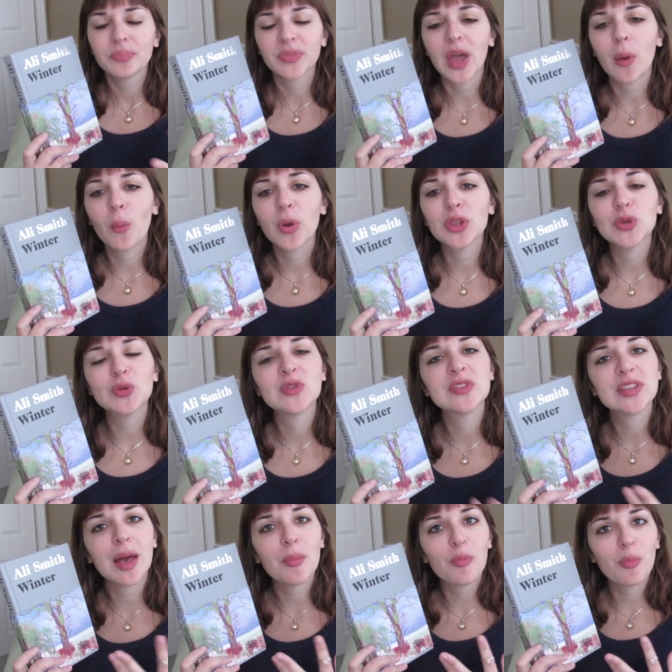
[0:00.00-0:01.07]
And when you
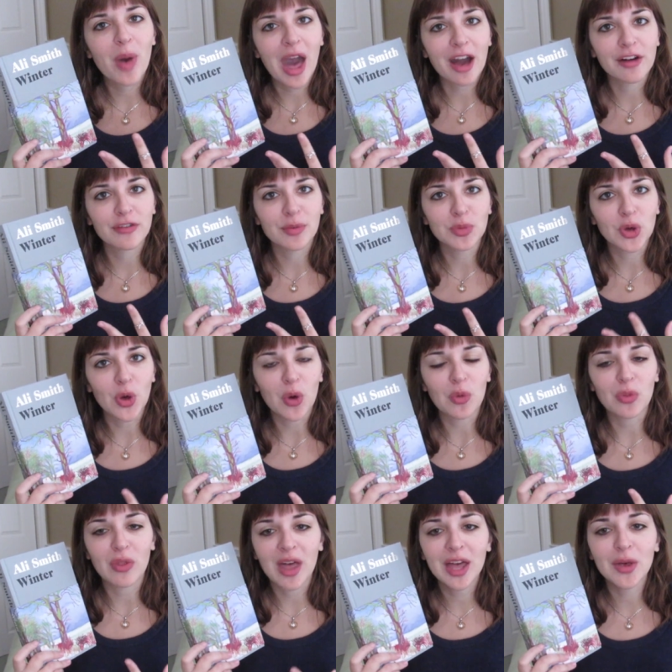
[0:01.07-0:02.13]
step back from your
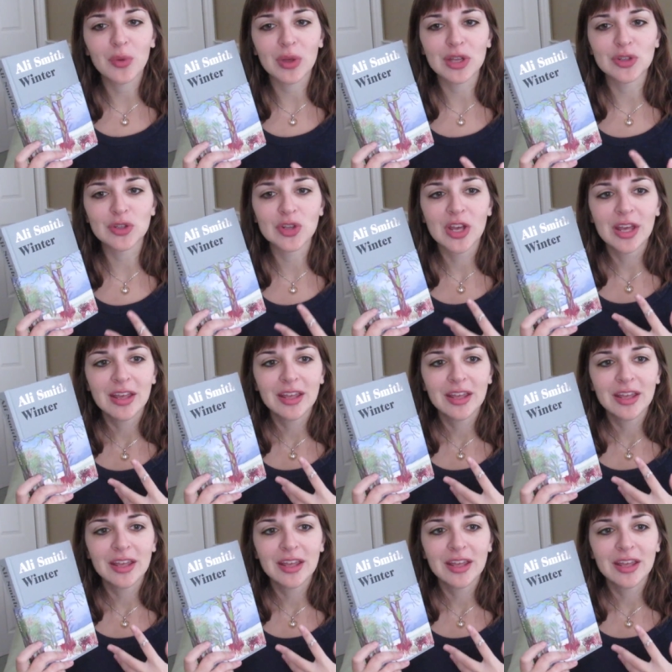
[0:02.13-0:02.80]
own language,